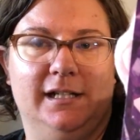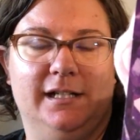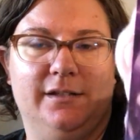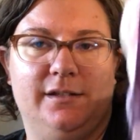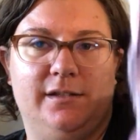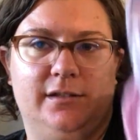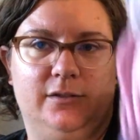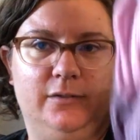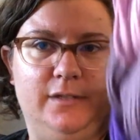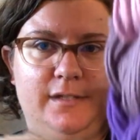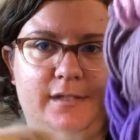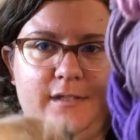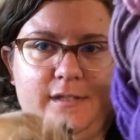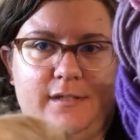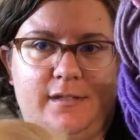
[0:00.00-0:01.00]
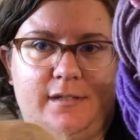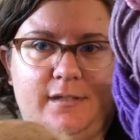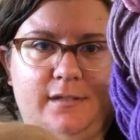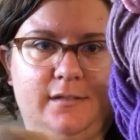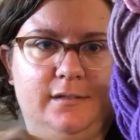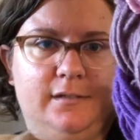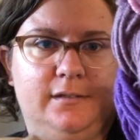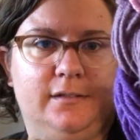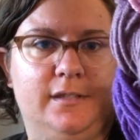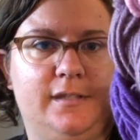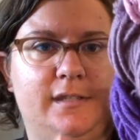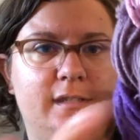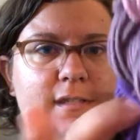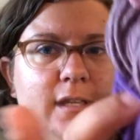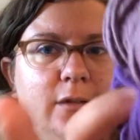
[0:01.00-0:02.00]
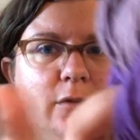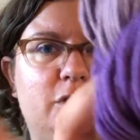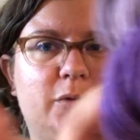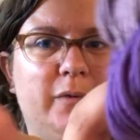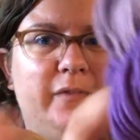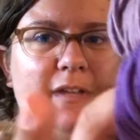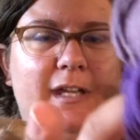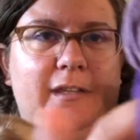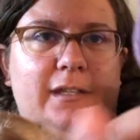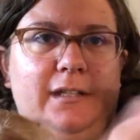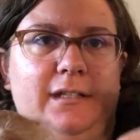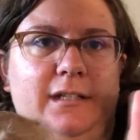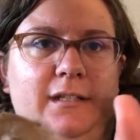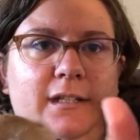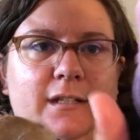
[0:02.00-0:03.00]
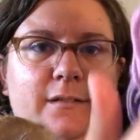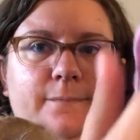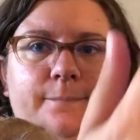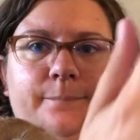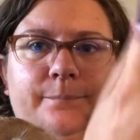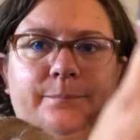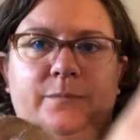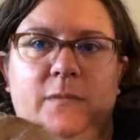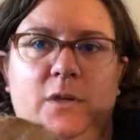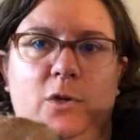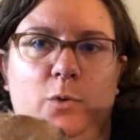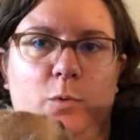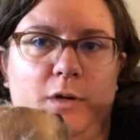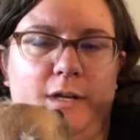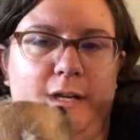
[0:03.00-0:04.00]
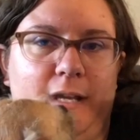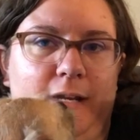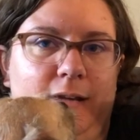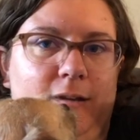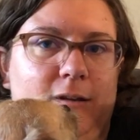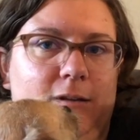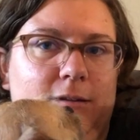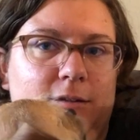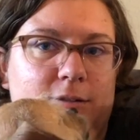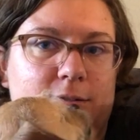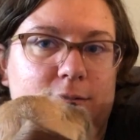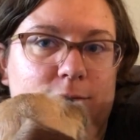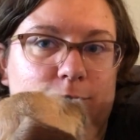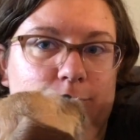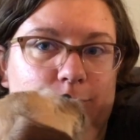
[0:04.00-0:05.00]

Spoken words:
And so this is the ultraviolet, and then coordinating colors.